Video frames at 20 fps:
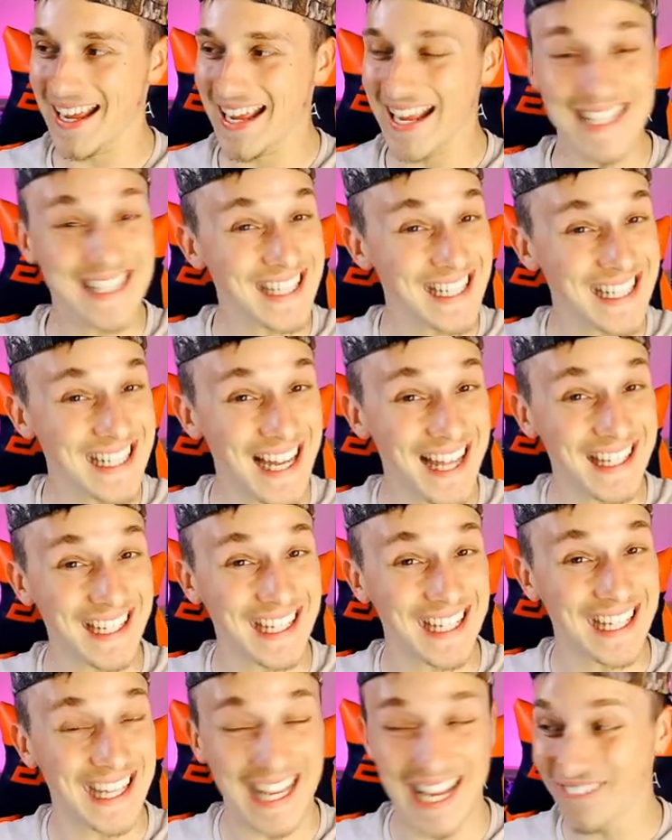It's another
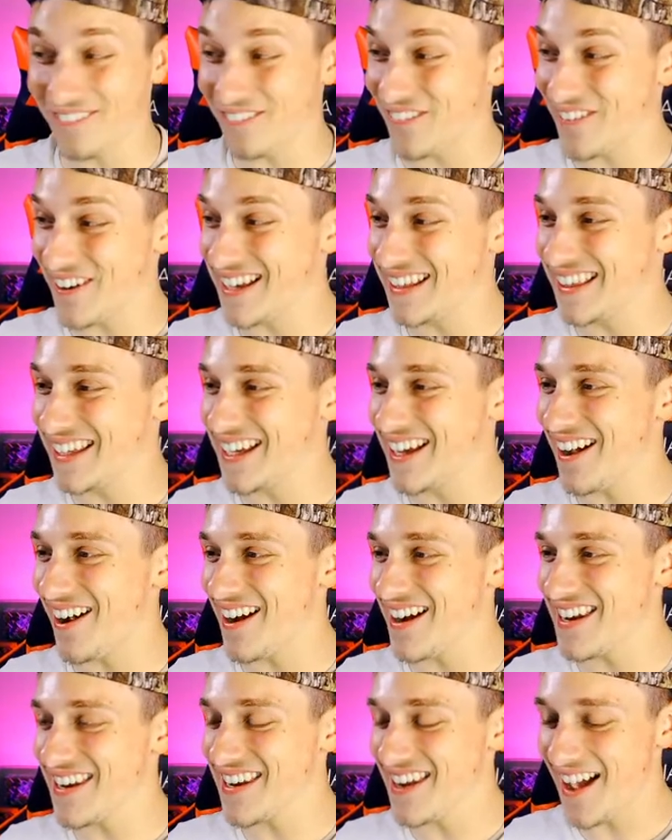Gear Freed, the
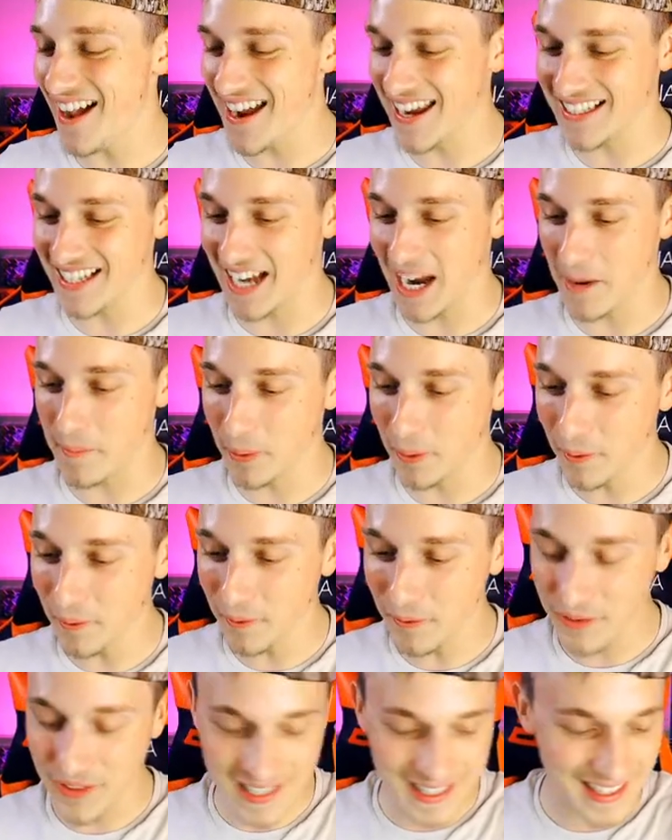Iron Knight. I
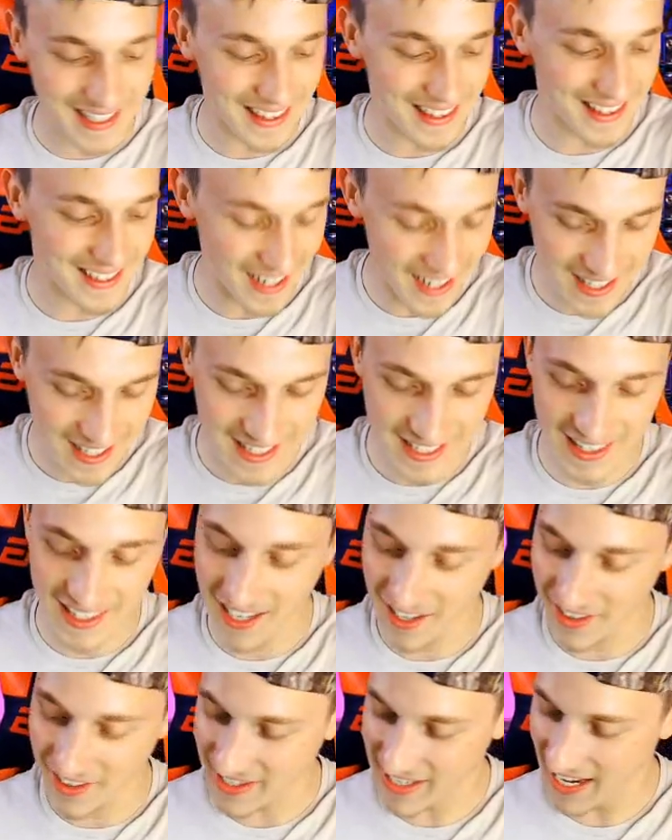pulled this just the
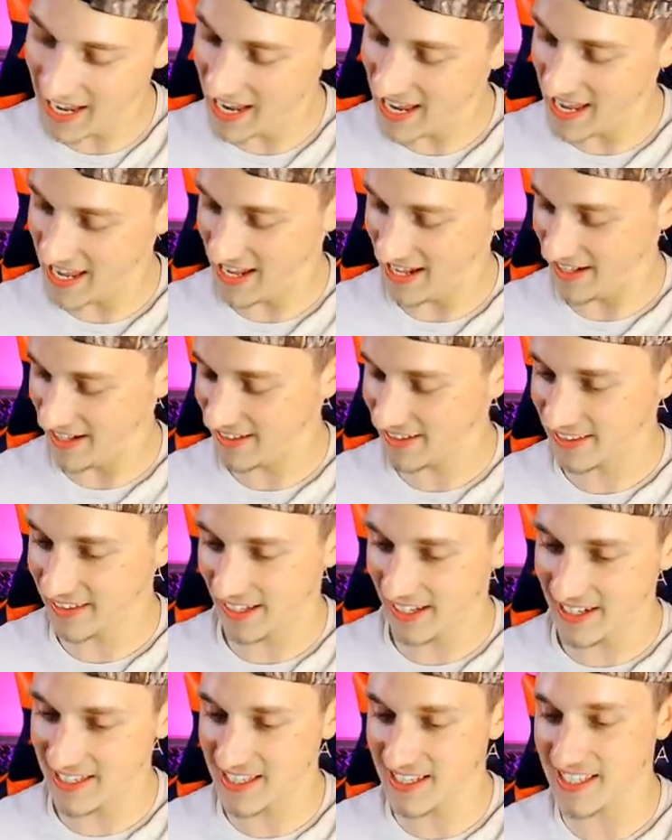other day.
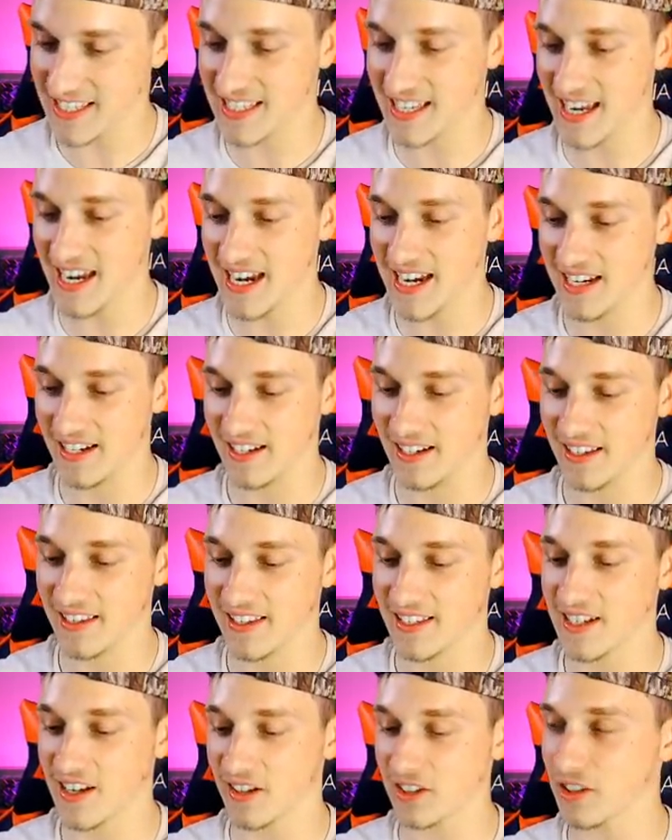That is insane. This
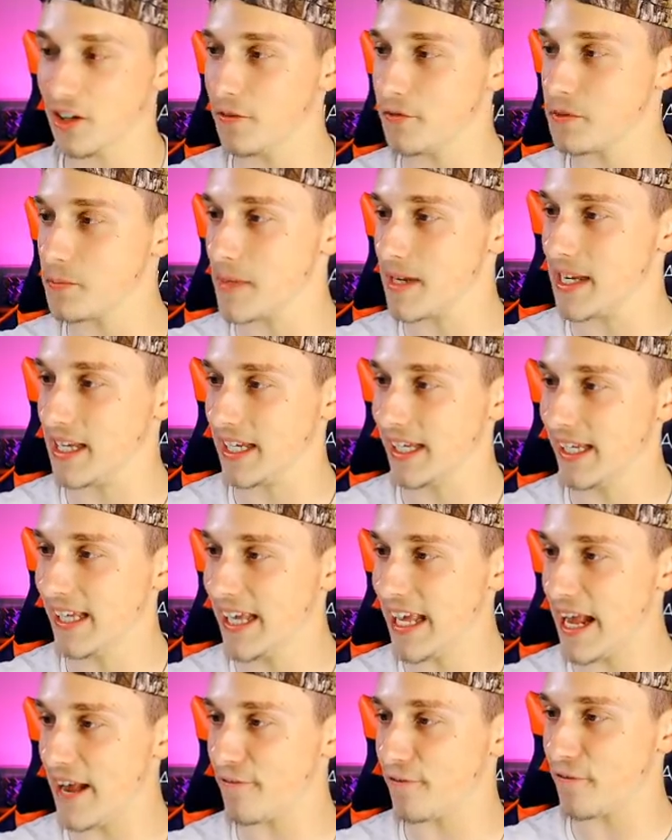card loves me.
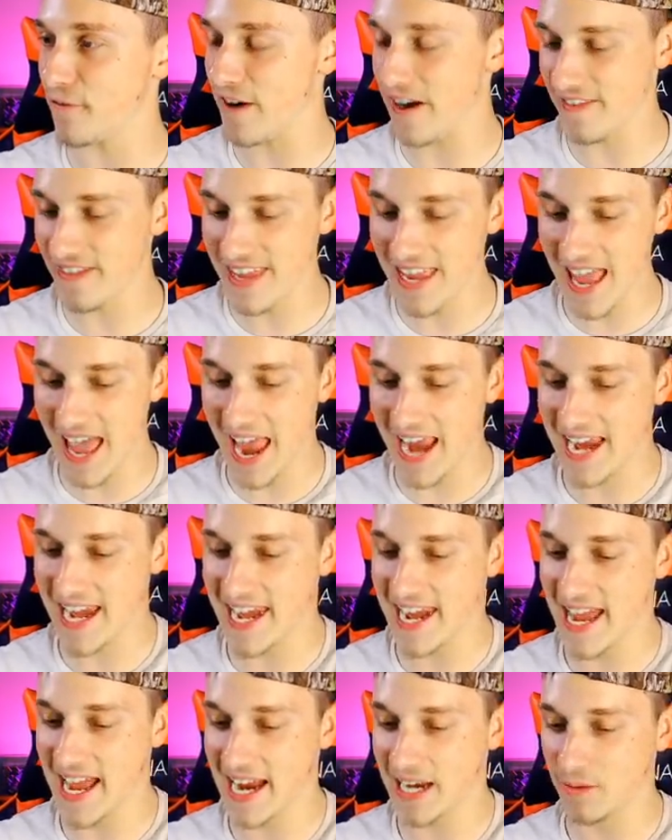Gear Free, the Iron
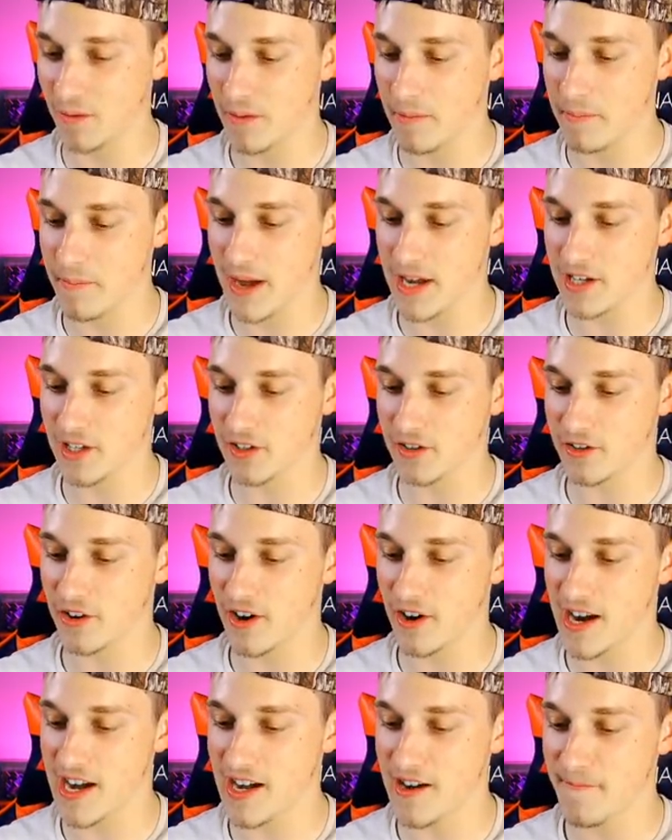Knight with Magic
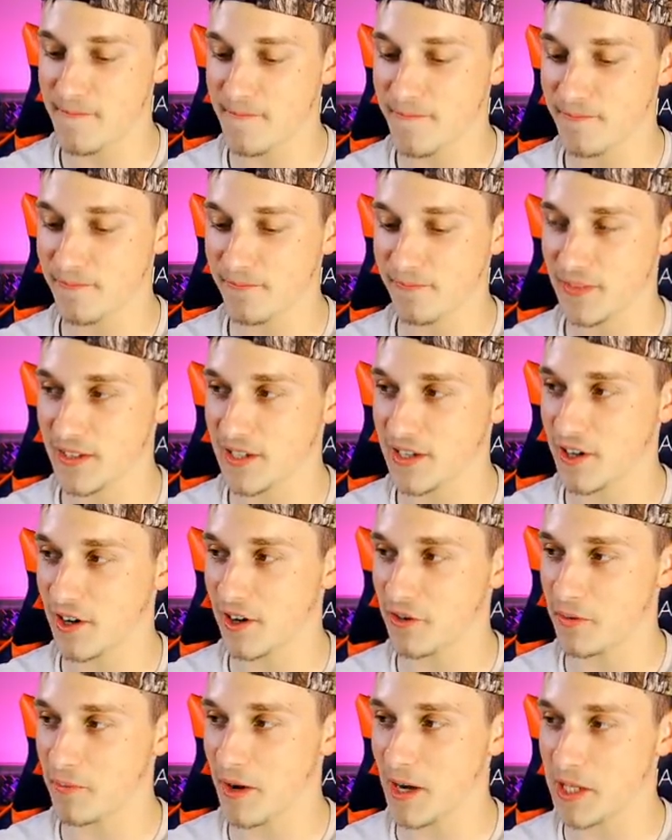Drain. This card
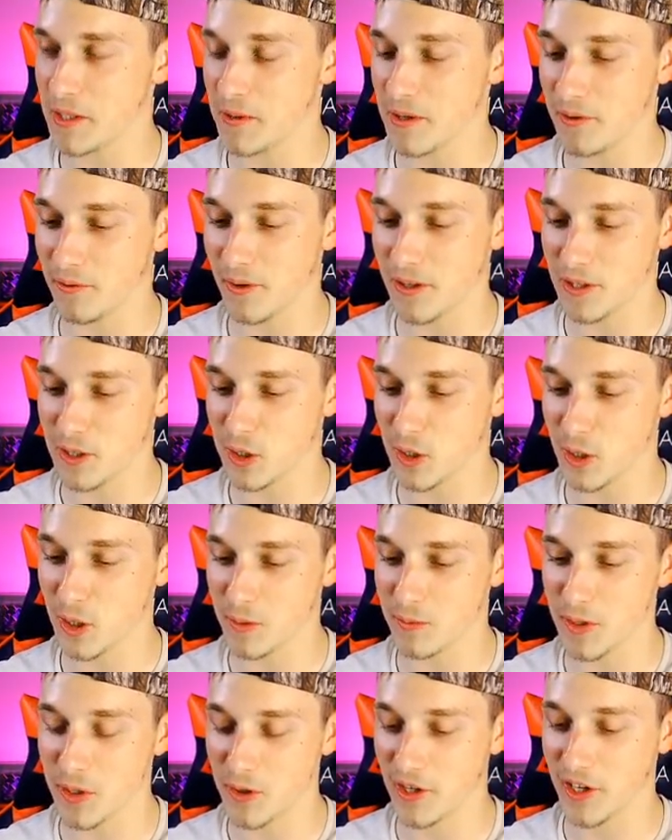reminds me of when
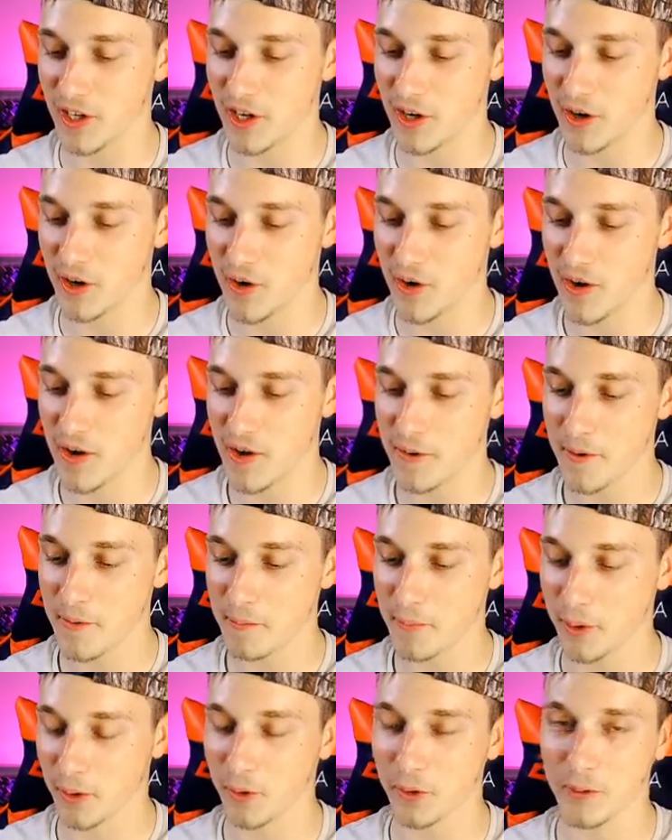Solemn Yu-Gi-Oh!
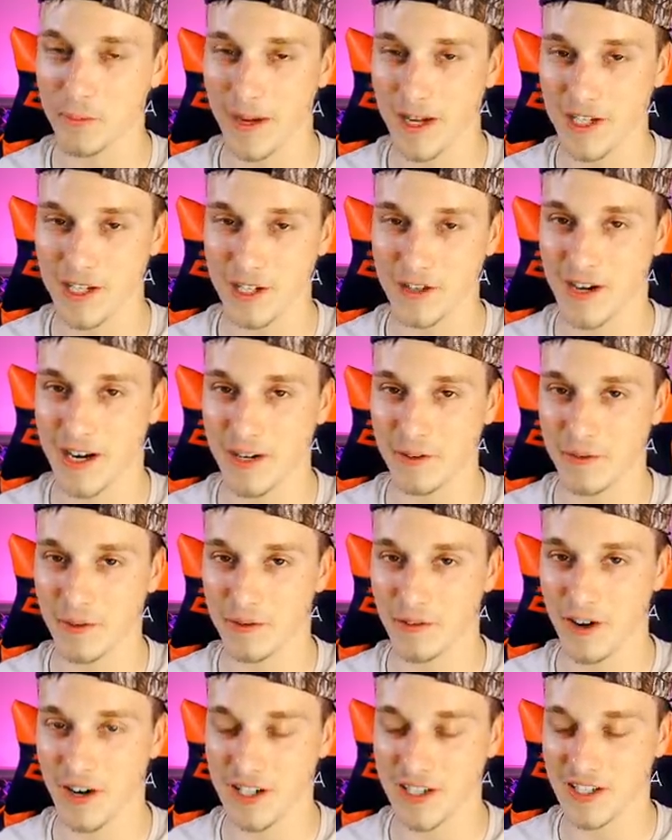Pulled Magic Drain with
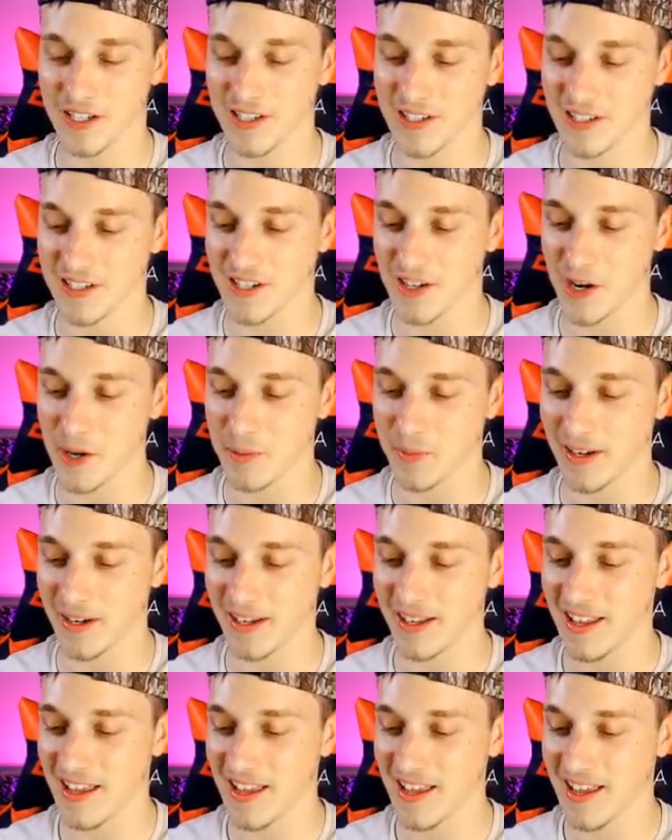Ruxin's
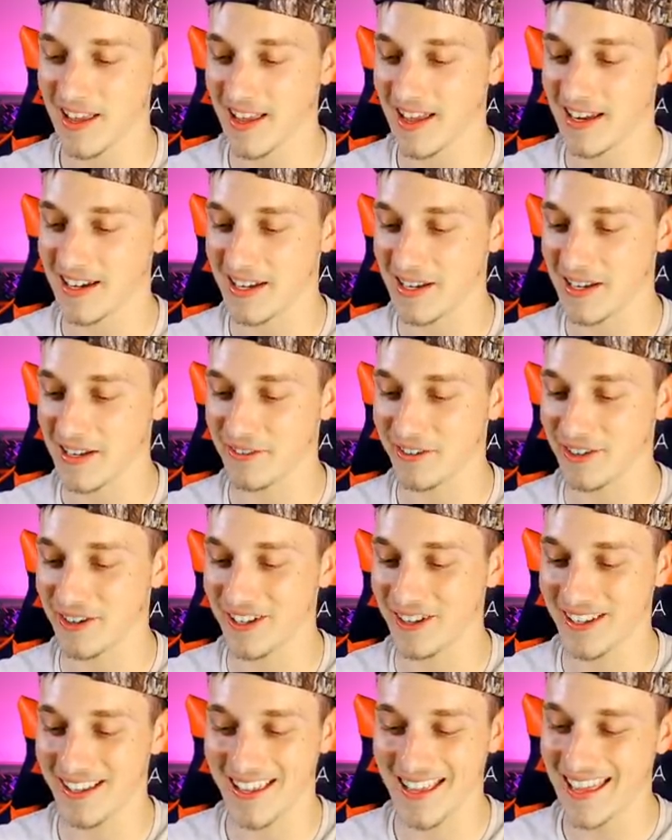opening. And
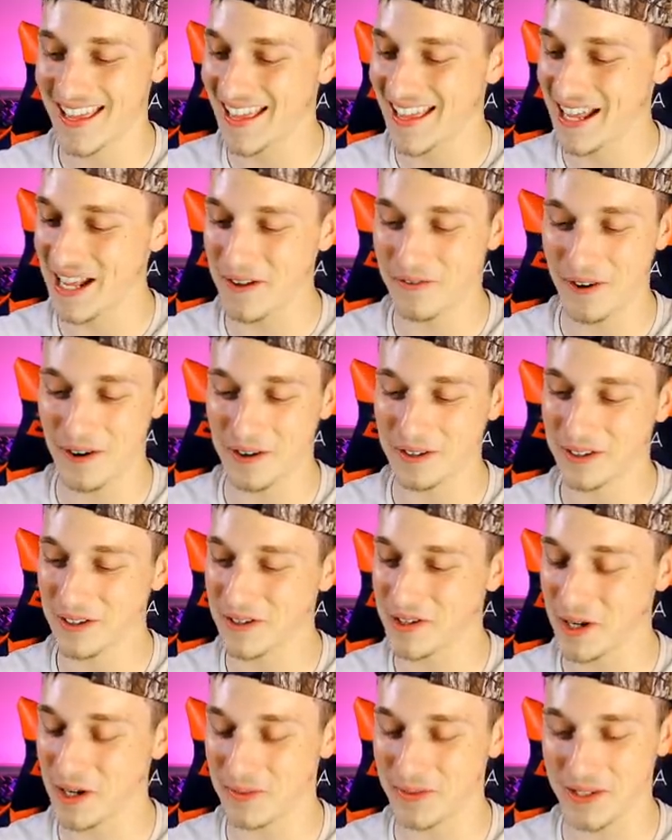he
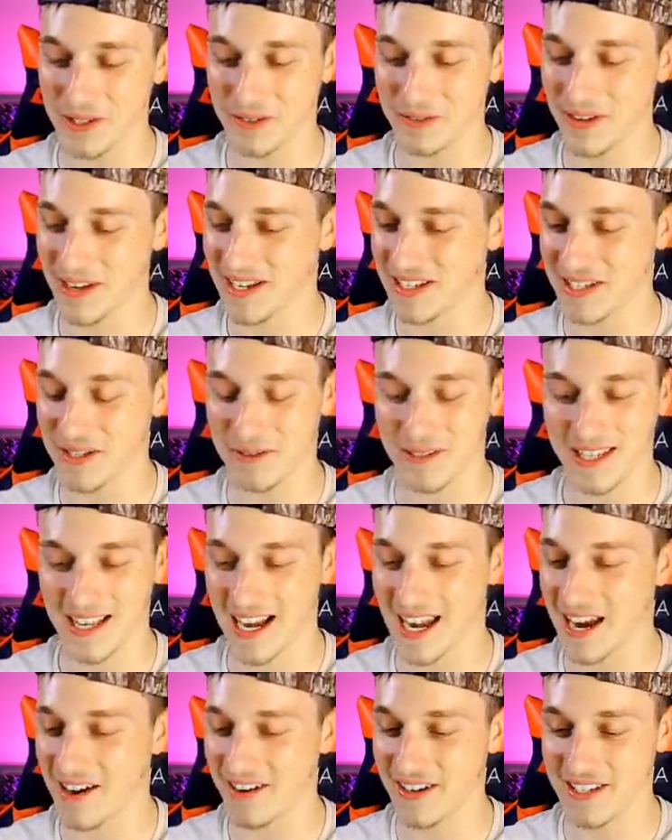photoshopped his face. It was
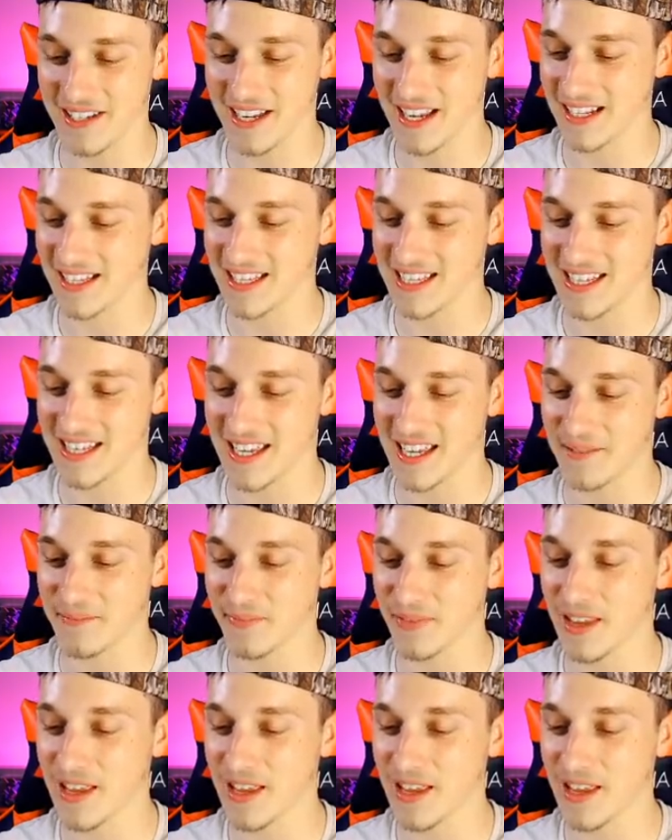hilarious. You had to see it.